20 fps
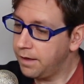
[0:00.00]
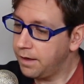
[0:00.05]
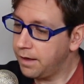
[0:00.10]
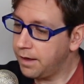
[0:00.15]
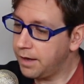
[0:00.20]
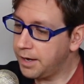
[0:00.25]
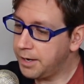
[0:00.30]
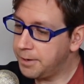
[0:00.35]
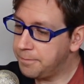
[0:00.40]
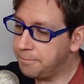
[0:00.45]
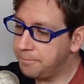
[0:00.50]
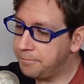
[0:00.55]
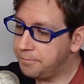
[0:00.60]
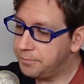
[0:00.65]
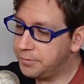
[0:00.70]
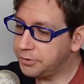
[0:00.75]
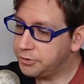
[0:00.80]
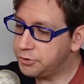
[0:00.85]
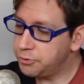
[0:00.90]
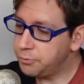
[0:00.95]

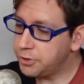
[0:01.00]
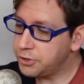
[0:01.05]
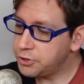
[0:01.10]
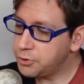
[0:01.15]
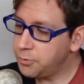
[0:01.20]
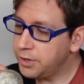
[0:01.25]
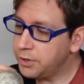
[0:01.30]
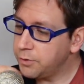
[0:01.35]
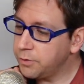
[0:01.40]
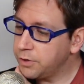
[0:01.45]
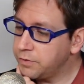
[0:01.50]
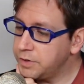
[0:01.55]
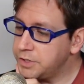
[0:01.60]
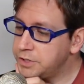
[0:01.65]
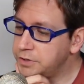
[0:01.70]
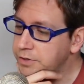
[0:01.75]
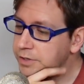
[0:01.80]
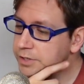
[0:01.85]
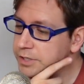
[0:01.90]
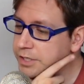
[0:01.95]
They'll do what you want or agree
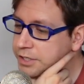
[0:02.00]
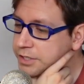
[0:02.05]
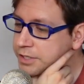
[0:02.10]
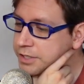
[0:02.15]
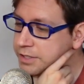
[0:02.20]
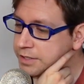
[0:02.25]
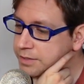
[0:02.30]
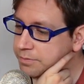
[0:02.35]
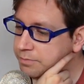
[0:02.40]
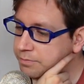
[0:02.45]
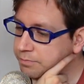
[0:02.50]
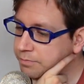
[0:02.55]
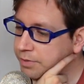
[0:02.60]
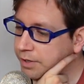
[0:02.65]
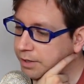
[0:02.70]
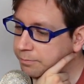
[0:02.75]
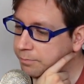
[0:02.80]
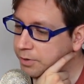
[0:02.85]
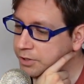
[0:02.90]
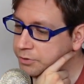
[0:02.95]
to conditions.
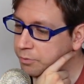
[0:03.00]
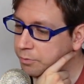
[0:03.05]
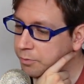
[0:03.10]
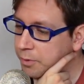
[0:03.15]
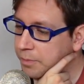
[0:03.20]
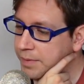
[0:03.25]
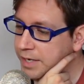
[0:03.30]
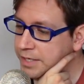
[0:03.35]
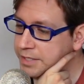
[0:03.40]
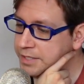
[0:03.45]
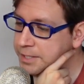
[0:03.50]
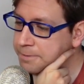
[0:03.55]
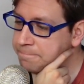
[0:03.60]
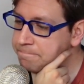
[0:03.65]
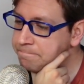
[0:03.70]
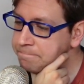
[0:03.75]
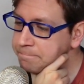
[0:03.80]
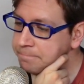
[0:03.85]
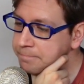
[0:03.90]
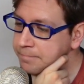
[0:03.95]
Plus 1
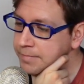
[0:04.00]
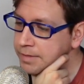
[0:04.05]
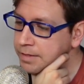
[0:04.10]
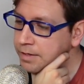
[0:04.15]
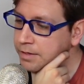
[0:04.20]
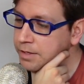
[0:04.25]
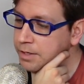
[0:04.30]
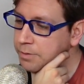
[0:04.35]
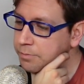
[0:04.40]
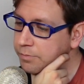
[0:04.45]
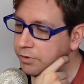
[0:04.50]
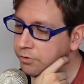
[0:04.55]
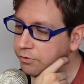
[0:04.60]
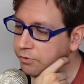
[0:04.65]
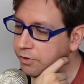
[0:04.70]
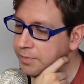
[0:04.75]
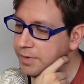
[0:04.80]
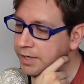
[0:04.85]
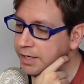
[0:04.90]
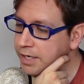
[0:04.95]
momentum. But their
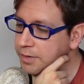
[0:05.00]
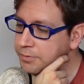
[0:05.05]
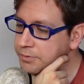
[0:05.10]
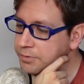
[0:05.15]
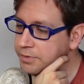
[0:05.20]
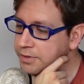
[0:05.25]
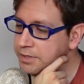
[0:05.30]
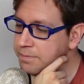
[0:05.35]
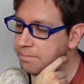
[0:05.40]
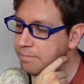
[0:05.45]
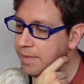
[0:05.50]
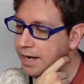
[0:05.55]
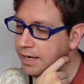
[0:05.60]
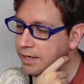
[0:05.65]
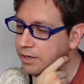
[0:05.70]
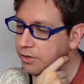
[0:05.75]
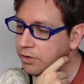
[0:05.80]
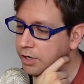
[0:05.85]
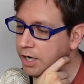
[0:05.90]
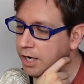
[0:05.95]
agreement comes with a
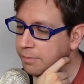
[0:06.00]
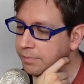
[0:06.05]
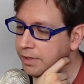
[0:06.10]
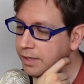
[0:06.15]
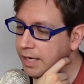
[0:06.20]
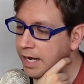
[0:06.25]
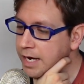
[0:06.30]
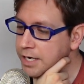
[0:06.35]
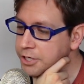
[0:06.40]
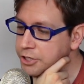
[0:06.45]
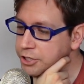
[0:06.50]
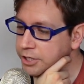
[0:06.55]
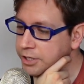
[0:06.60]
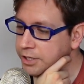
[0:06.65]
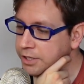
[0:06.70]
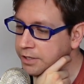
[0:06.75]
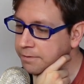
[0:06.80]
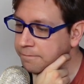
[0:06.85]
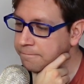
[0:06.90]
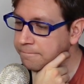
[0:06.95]
demand or
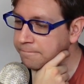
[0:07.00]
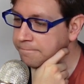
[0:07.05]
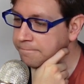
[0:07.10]
complication.